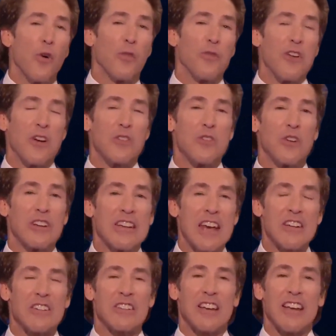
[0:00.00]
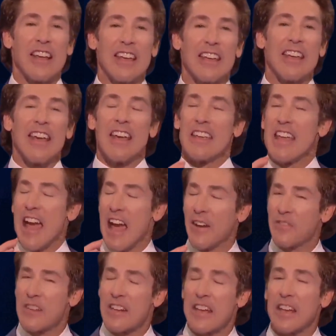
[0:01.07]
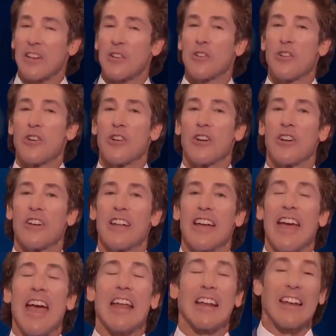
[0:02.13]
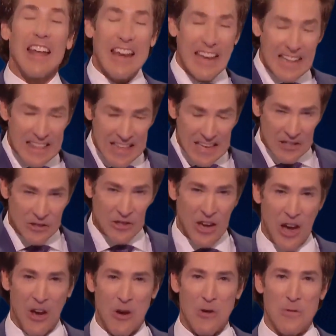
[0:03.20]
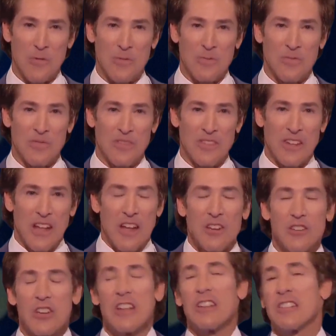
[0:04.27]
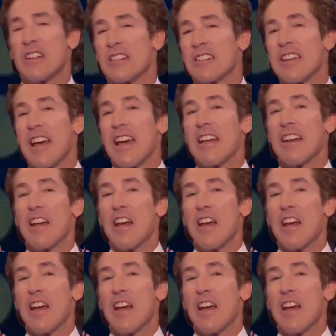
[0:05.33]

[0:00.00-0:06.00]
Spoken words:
Life is a journey of constant transformation, and each season brings new experiences.